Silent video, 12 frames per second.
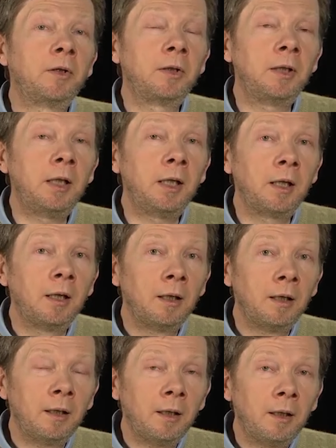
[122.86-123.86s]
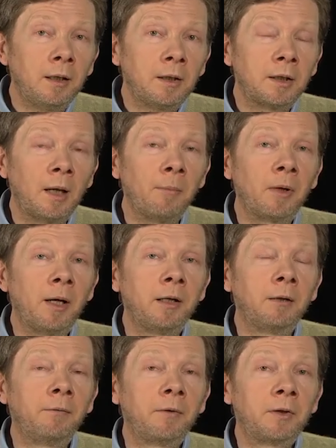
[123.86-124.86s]
seek some
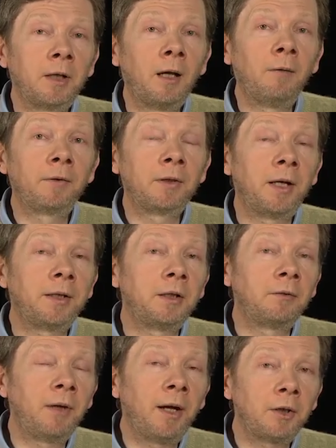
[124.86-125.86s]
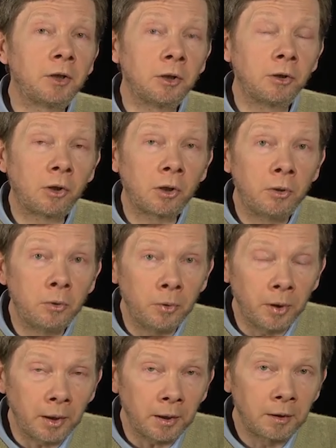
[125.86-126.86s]
kind of self-satisfaction
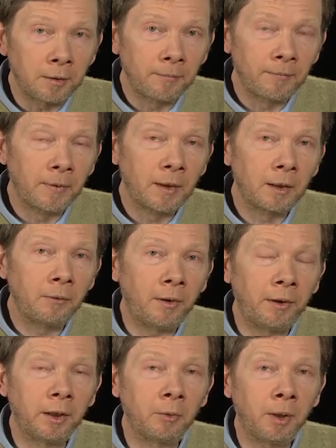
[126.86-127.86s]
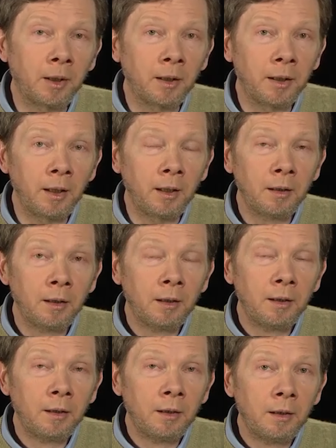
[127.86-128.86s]
through it, very quickly
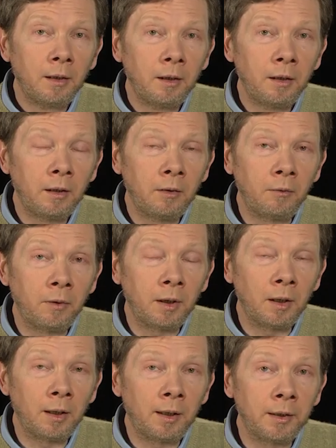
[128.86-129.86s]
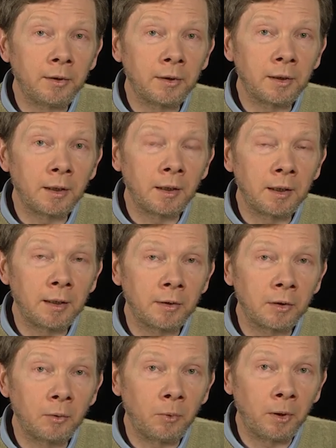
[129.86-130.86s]
you realize it
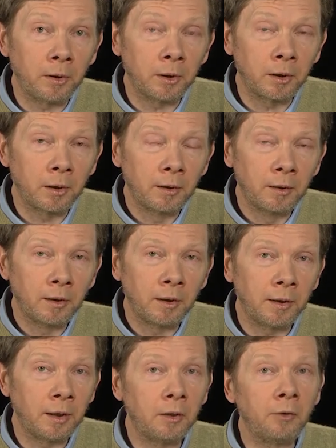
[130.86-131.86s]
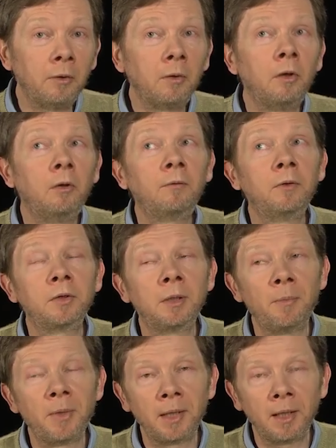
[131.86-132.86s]
doesn't work, and then you look for
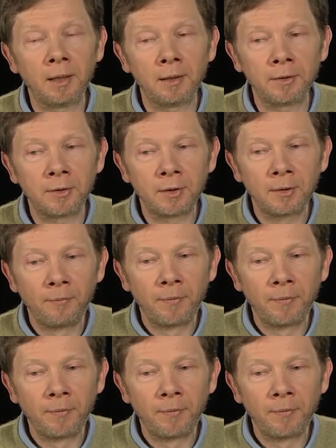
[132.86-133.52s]
something else.